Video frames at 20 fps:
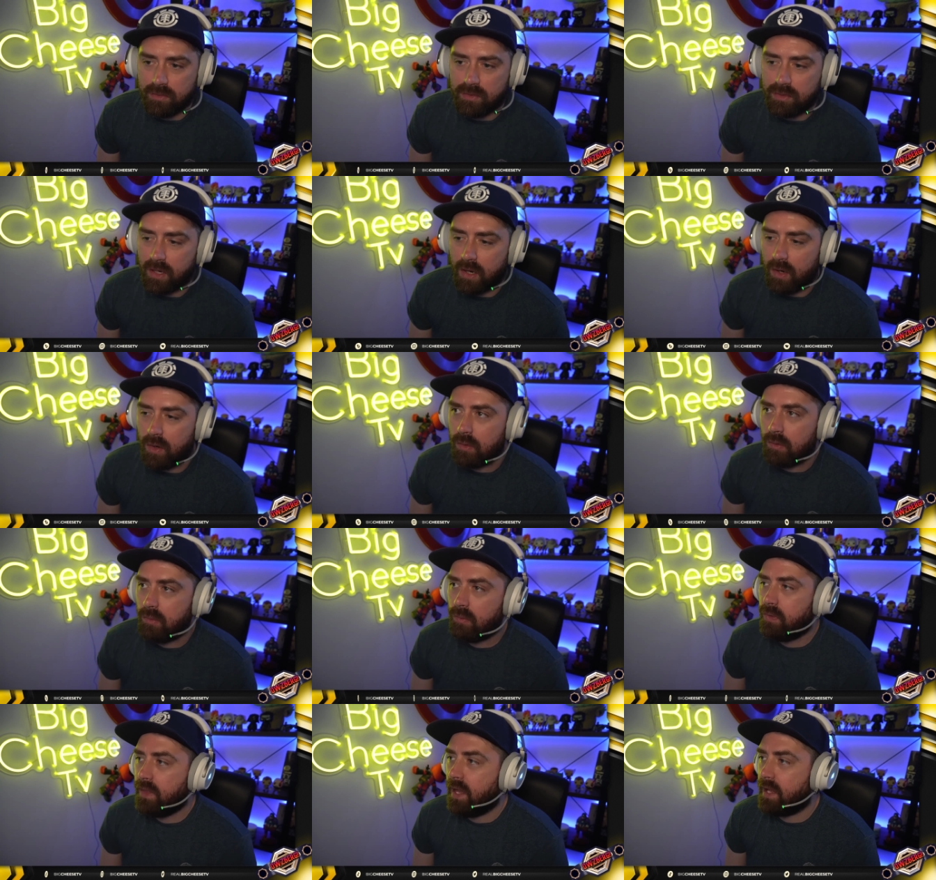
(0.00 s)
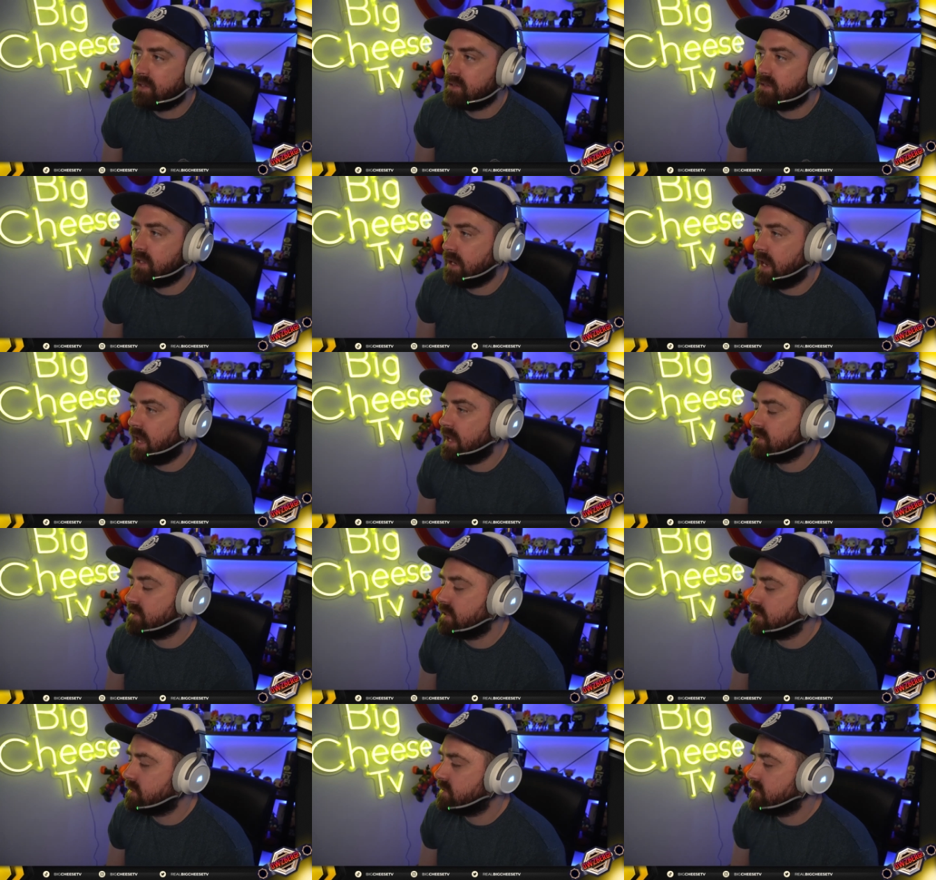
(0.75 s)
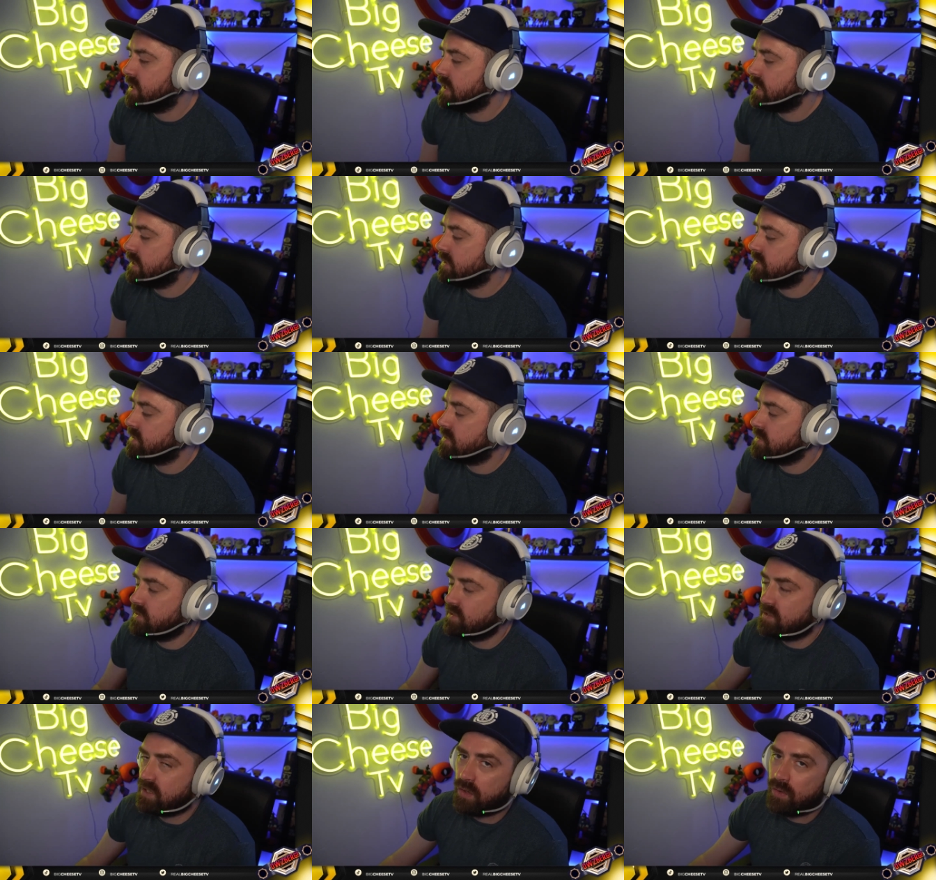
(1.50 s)
So that's the last thing to take into
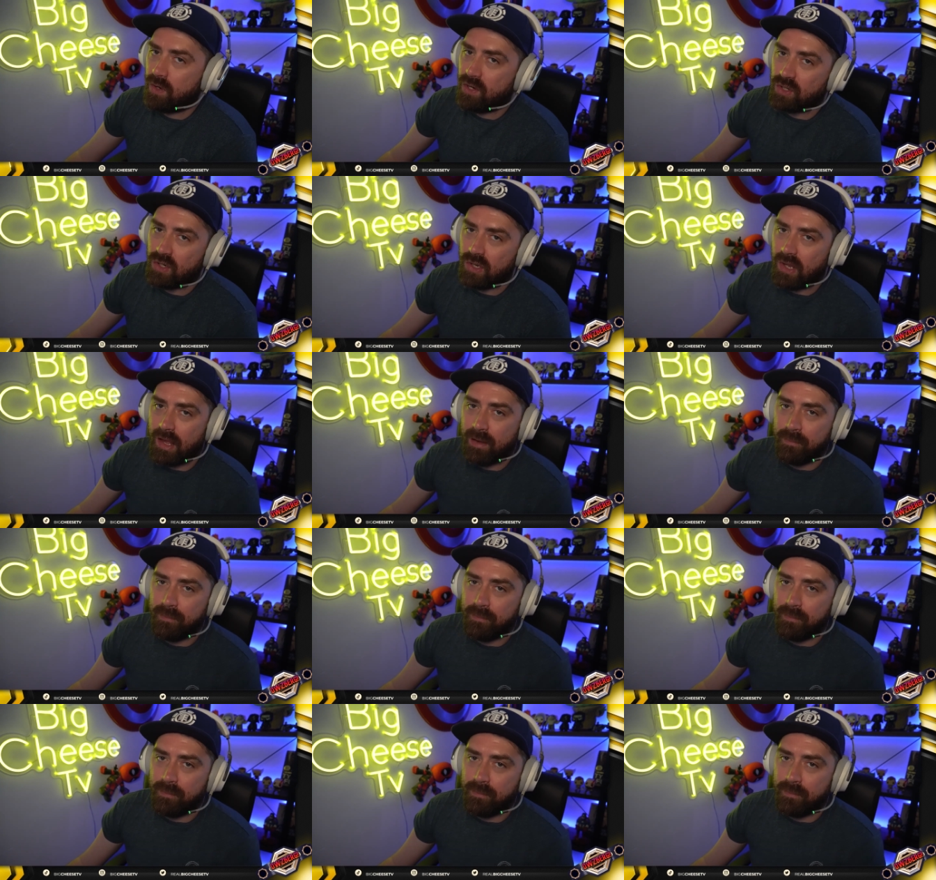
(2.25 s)
consideration there.